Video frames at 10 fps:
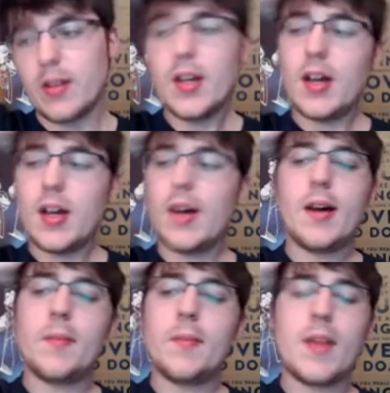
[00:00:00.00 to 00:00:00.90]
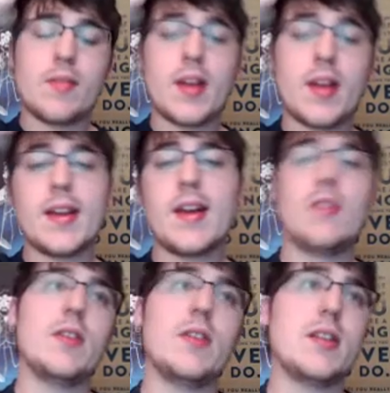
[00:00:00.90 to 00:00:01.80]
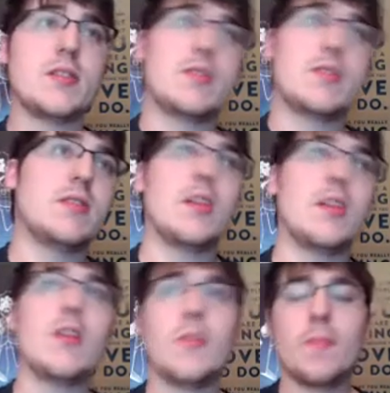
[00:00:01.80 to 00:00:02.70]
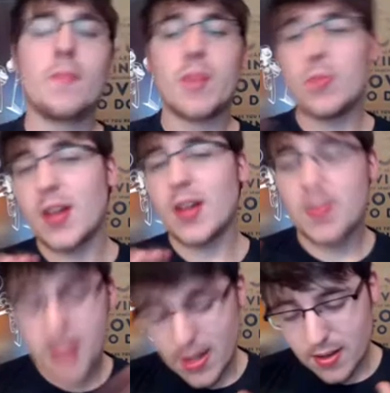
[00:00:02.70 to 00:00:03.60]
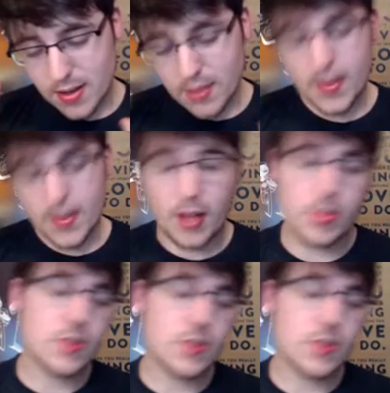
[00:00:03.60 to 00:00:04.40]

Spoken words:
and right now it's, you know, people get upset at the developers.